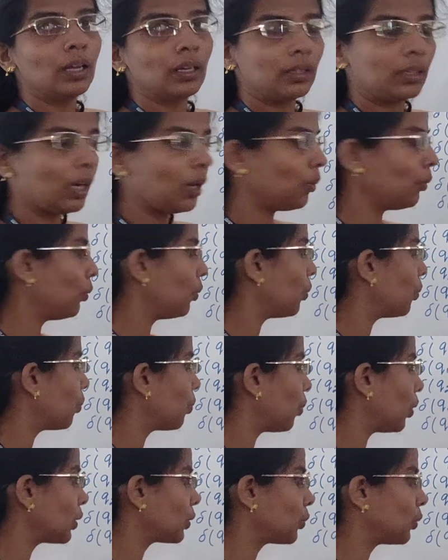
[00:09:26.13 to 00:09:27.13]
Now,
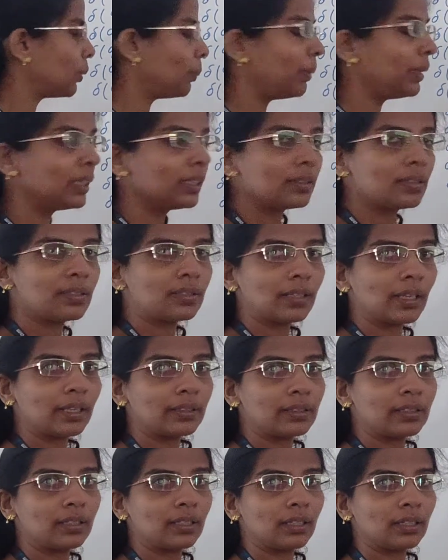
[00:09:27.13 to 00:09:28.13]
what would be the
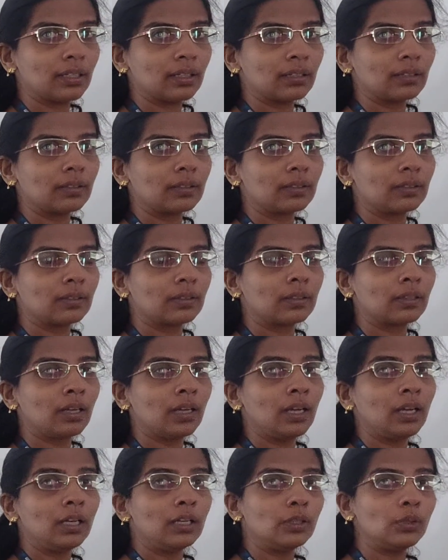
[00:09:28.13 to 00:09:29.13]
state here?
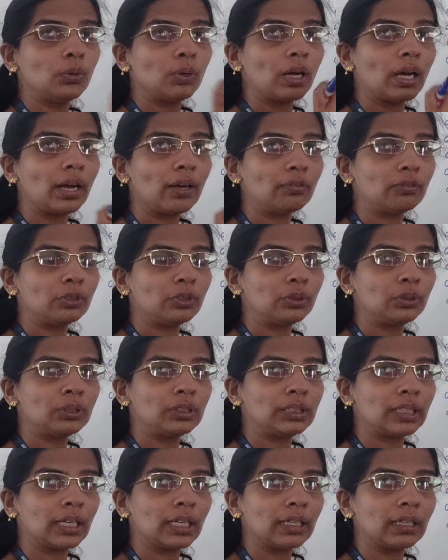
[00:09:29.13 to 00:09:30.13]
You have to
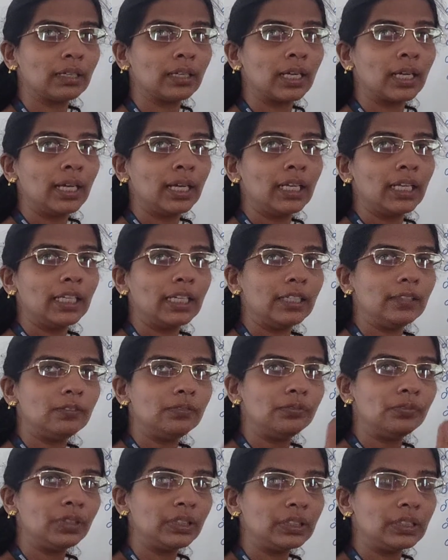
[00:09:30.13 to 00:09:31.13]
check
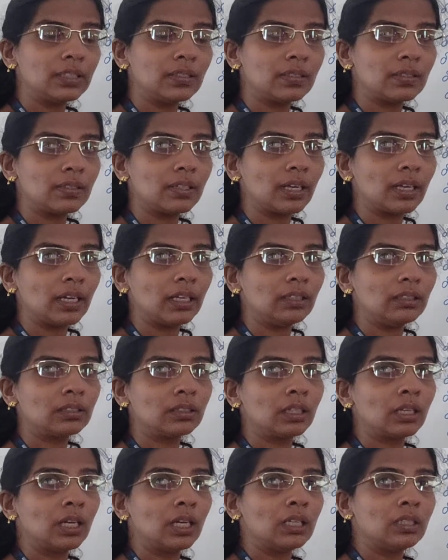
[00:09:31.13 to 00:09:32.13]
in which state
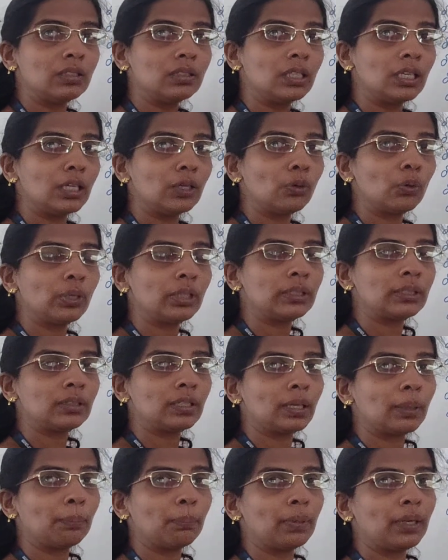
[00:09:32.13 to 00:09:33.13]
0 is
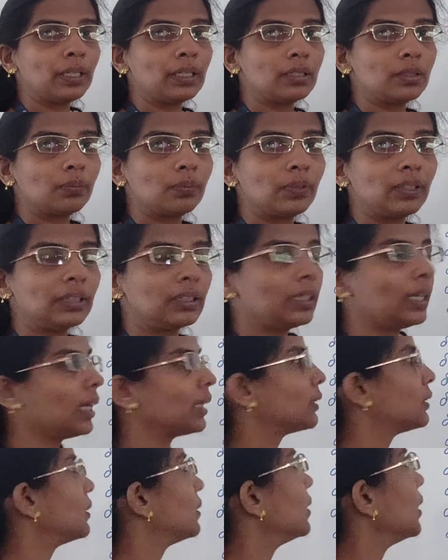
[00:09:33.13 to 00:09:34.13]
replaced with
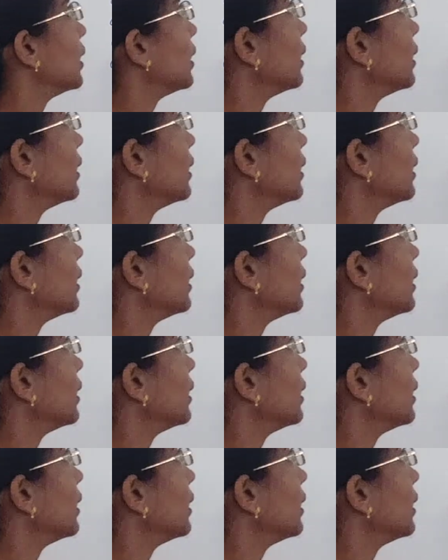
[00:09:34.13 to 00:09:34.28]
X.